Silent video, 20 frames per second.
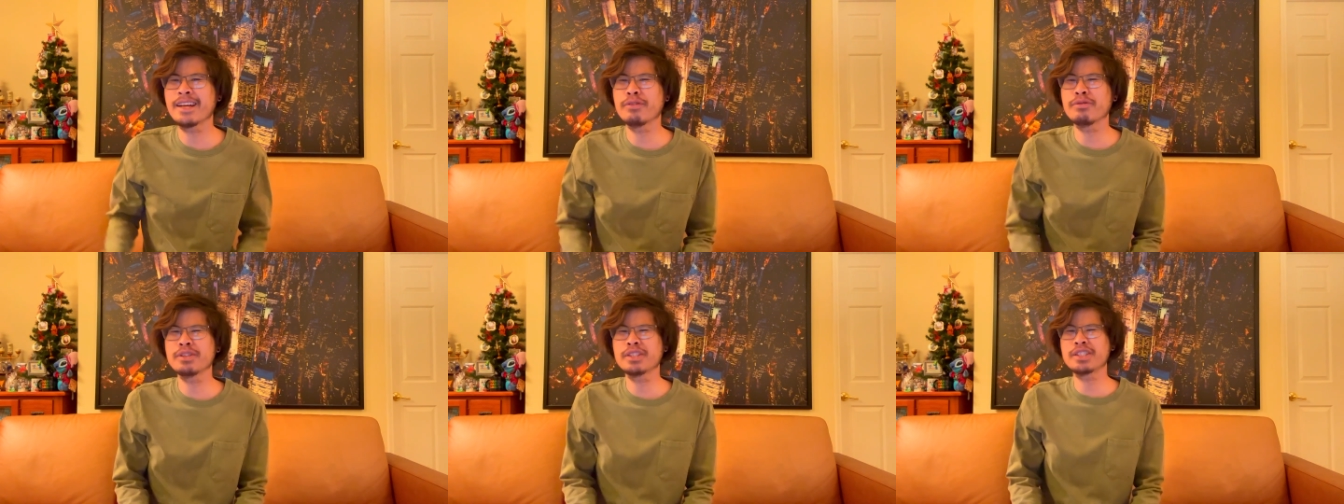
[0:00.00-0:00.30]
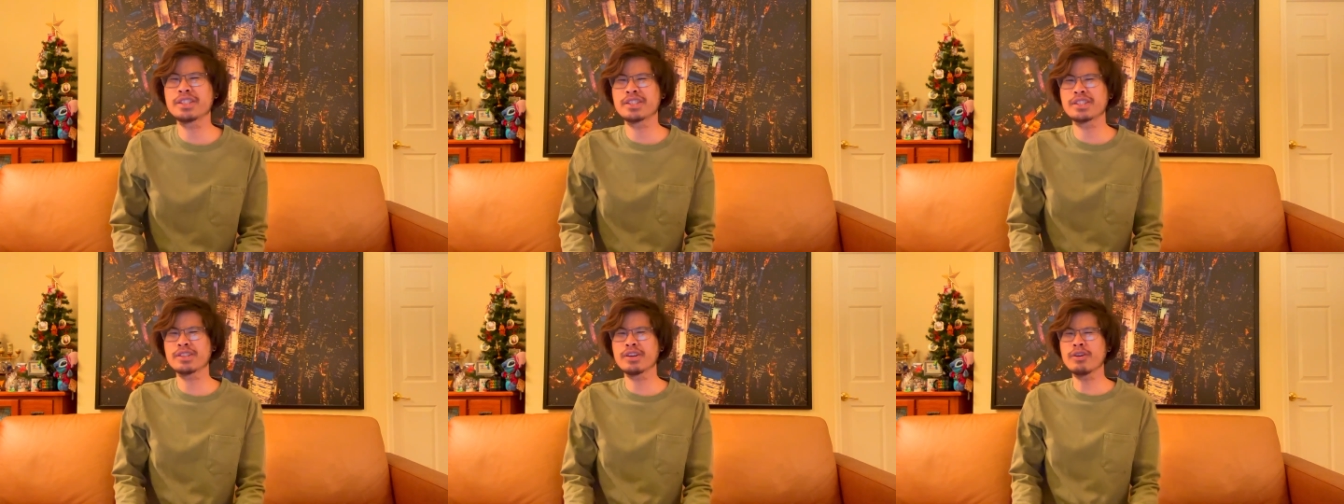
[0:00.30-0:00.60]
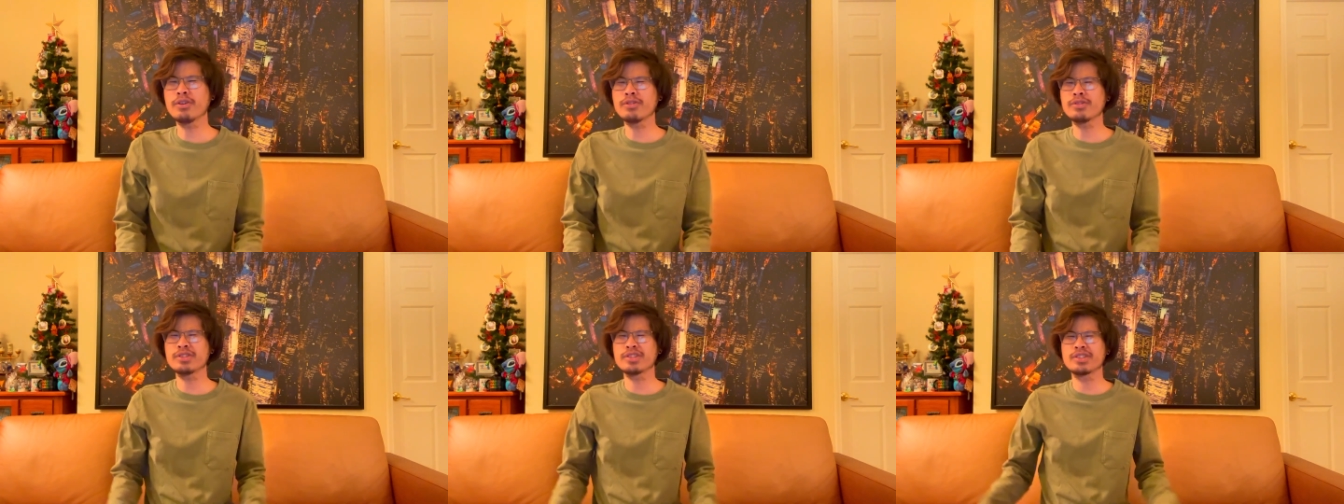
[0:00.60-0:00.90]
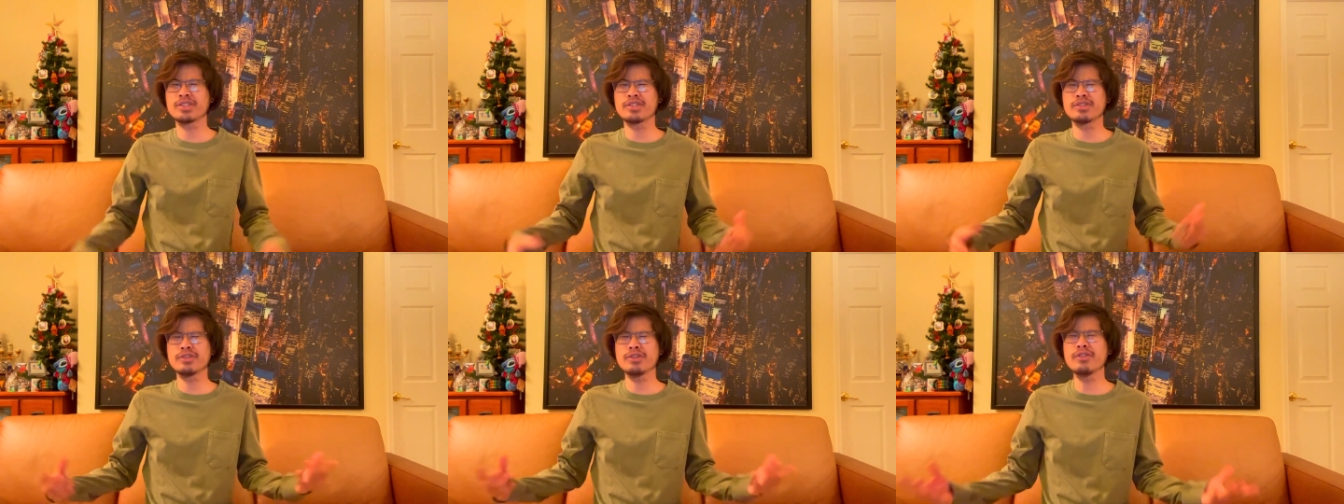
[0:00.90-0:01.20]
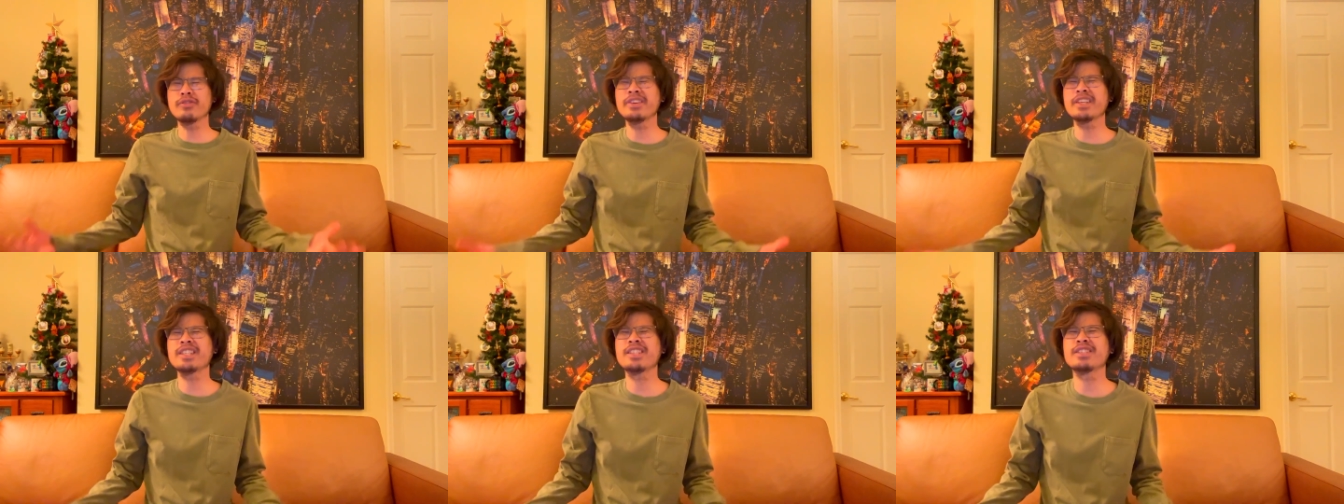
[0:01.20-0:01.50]
It was so
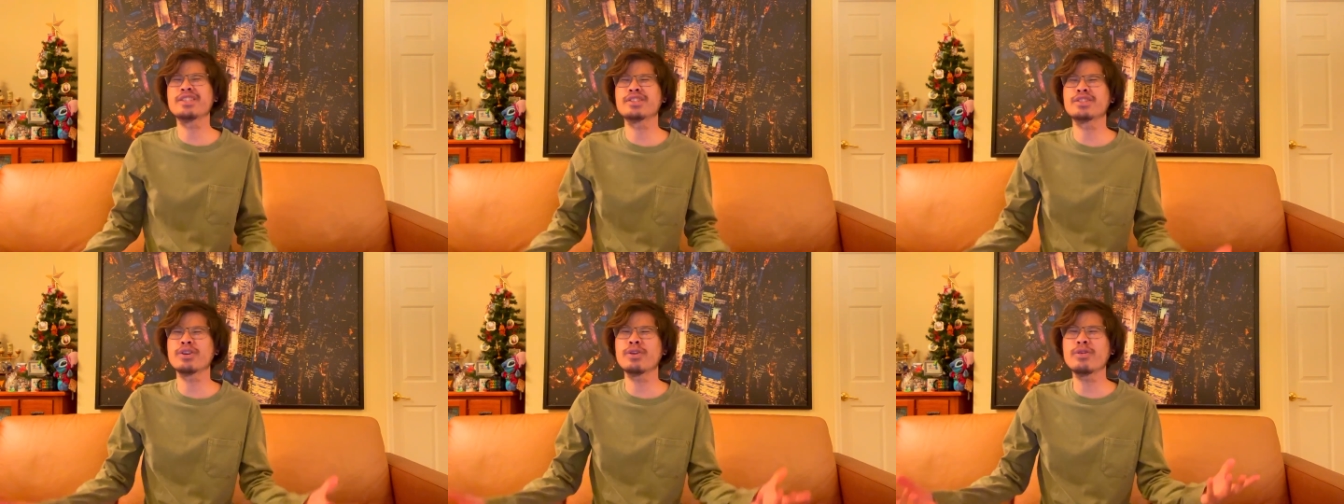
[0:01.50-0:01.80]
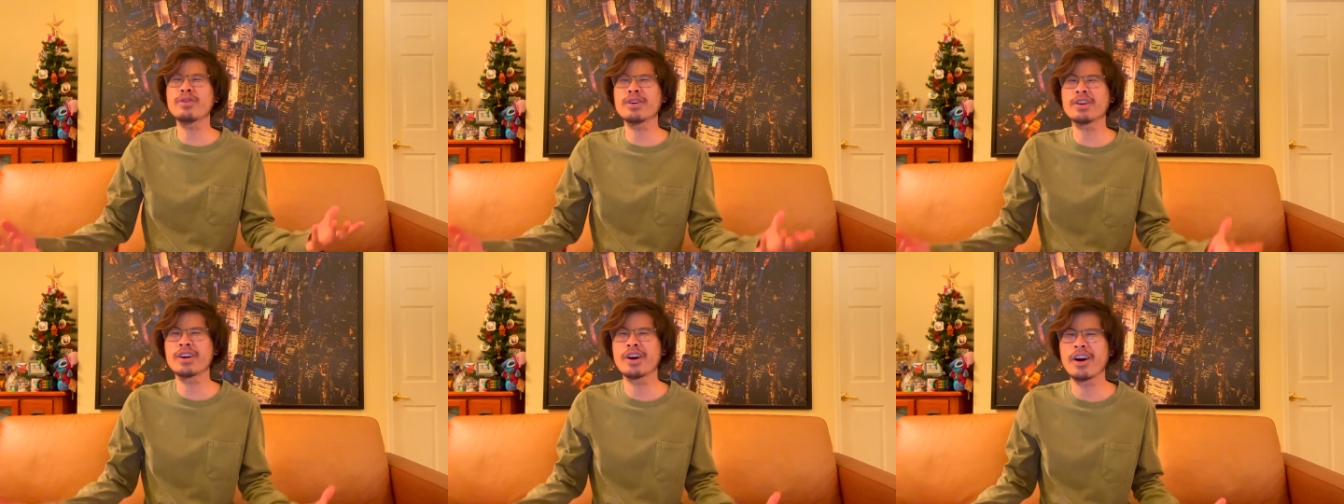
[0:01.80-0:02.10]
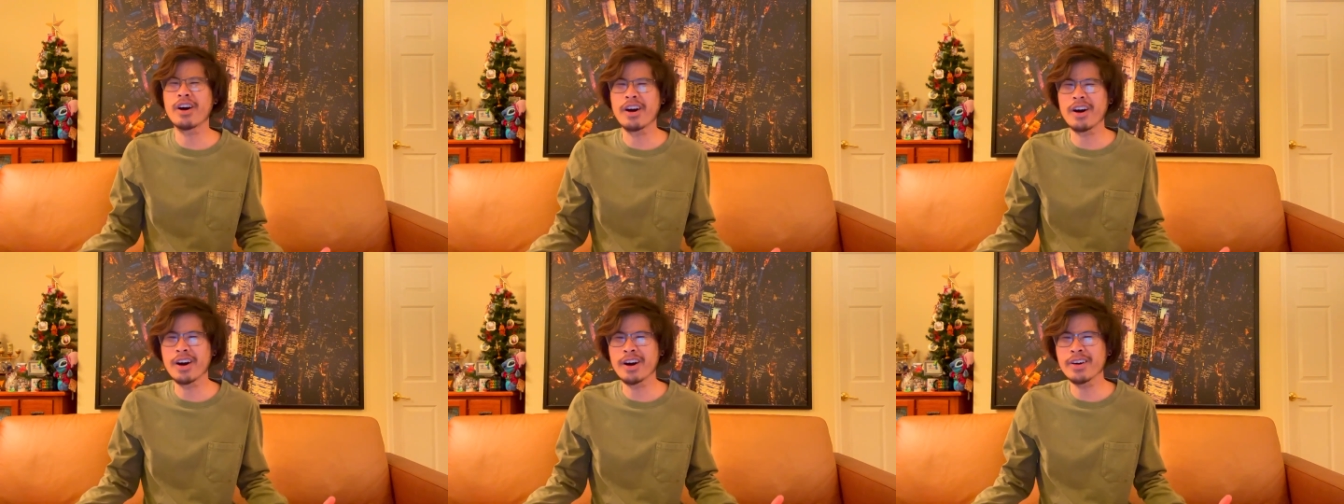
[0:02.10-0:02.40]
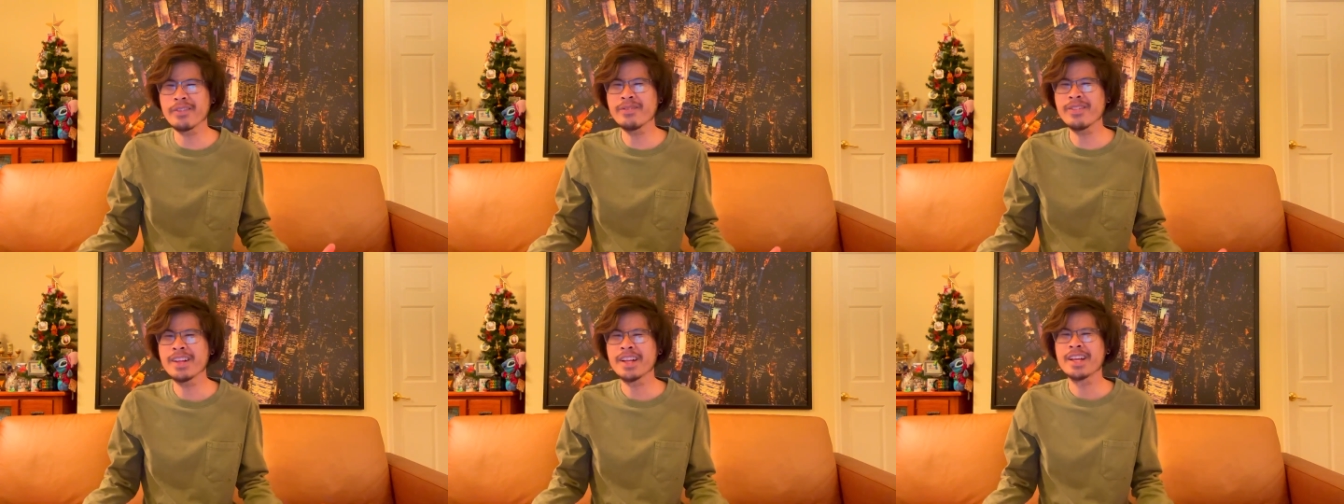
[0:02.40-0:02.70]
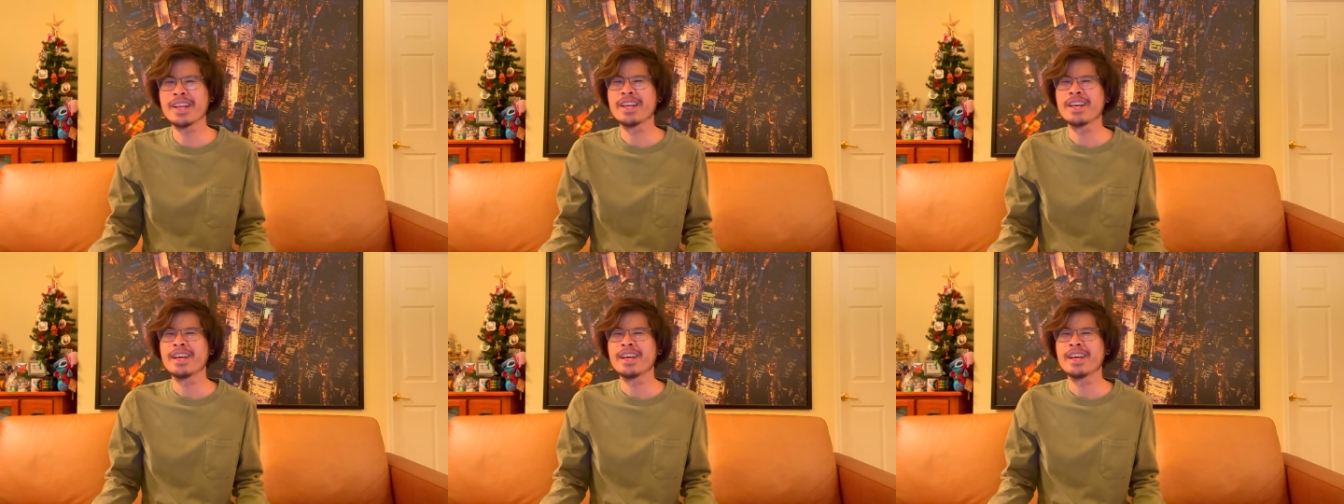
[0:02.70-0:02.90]
soothing, so calm,